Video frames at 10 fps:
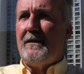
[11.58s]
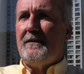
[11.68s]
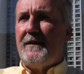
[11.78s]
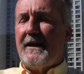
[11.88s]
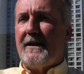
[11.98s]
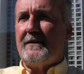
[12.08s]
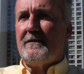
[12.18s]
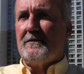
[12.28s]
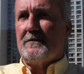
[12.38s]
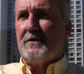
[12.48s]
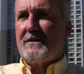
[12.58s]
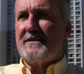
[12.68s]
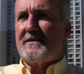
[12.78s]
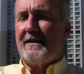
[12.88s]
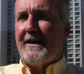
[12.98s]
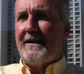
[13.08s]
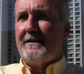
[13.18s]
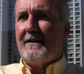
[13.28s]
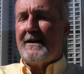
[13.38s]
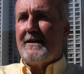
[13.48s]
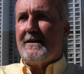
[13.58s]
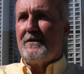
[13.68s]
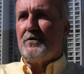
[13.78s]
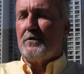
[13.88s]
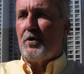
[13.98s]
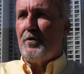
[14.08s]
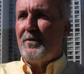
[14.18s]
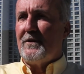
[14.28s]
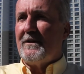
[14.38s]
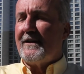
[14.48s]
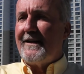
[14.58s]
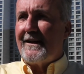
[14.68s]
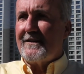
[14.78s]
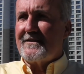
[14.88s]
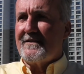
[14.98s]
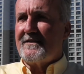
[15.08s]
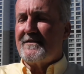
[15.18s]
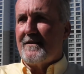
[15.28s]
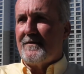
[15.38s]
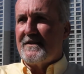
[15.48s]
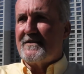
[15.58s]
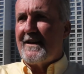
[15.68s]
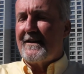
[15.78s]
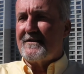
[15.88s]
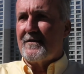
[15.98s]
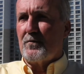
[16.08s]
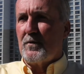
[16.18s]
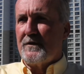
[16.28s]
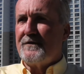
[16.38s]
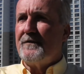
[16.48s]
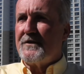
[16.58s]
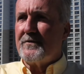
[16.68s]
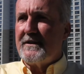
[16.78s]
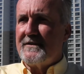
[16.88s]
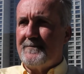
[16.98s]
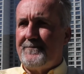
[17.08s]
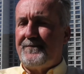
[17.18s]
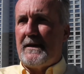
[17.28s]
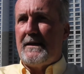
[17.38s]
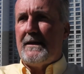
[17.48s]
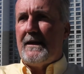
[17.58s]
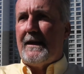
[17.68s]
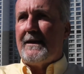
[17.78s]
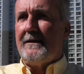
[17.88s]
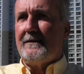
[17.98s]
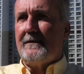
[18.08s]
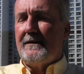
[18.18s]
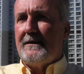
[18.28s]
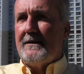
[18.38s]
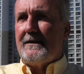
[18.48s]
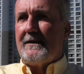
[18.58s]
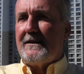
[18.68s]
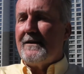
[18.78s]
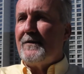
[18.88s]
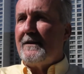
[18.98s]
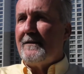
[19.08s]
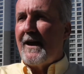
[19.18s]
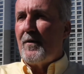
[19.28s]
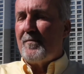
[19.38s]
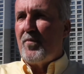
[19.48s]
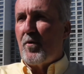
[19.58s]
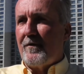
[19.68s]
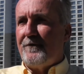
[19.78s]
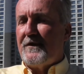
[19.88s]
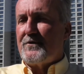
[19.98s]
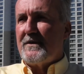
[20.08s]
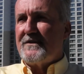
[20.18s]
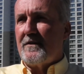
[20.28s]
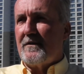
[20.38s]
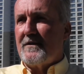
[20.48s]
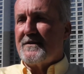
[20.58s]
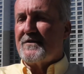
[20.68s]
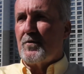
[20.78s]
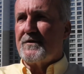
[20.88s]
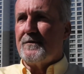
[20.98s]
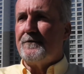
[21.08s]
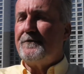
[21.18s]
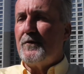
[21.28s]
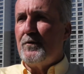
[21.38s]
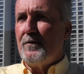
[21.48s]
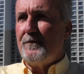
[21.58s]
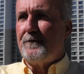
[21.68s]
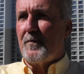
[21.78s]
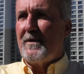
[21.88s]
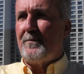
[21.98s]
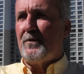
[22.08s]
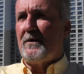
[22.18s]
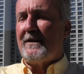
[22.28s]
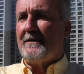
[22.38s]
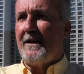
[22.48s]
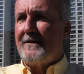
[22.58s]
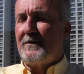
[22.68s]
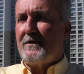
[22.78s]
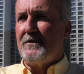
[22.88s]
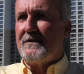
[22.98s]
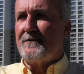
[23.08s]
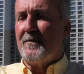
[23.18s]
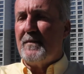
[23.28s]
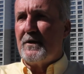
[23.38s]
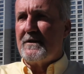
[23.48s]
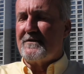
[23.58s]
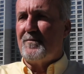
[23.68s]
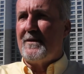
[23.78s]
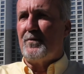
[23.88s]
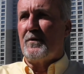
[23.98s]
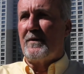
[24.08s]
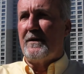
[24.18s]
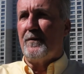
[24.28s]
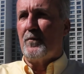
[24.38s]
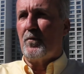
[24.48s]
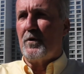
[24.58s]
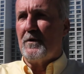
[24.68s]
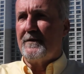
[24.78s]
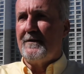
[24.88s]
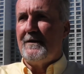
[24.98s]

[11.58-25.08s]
that looks at a global analysis of the status of the world's fisheries. And given how important fisheries are as a source of food for people and livelihoods for millions of people around the world,